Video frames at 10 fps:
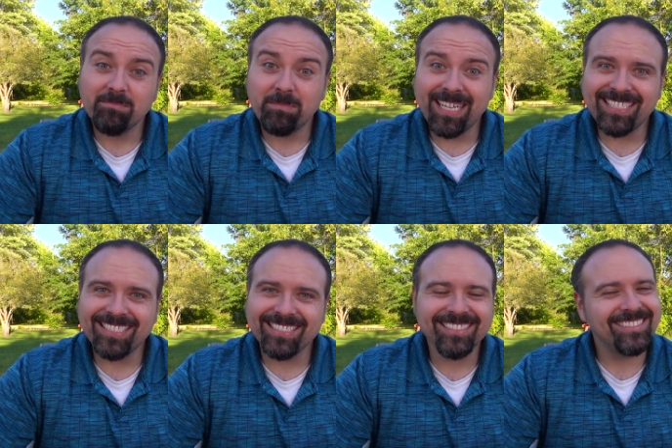
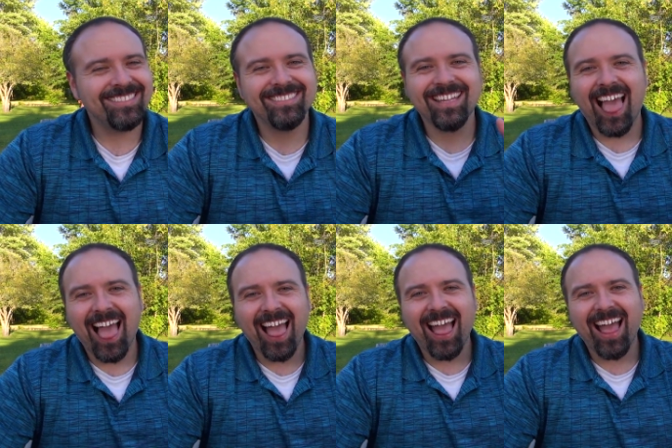Peace.
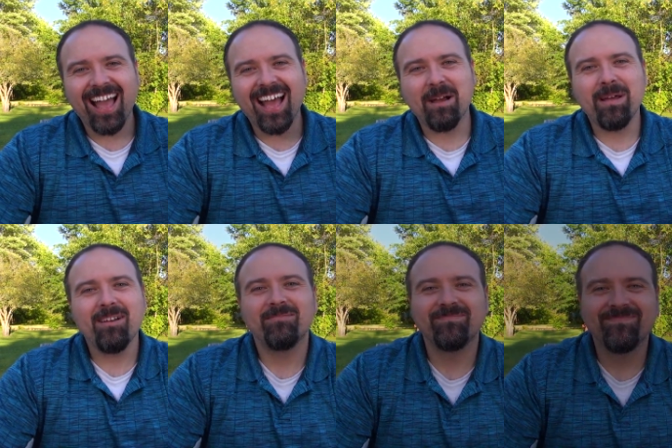I'm
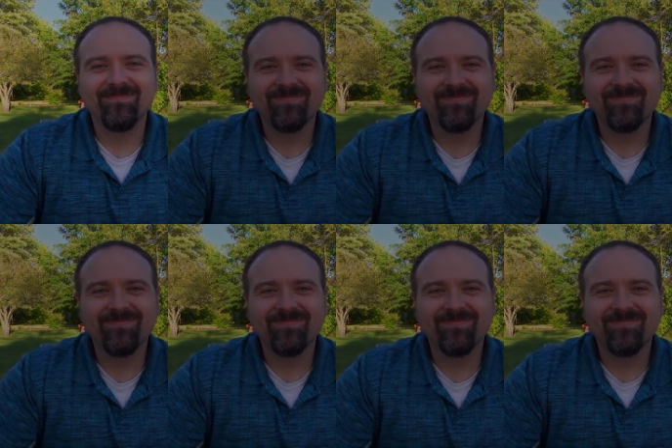out.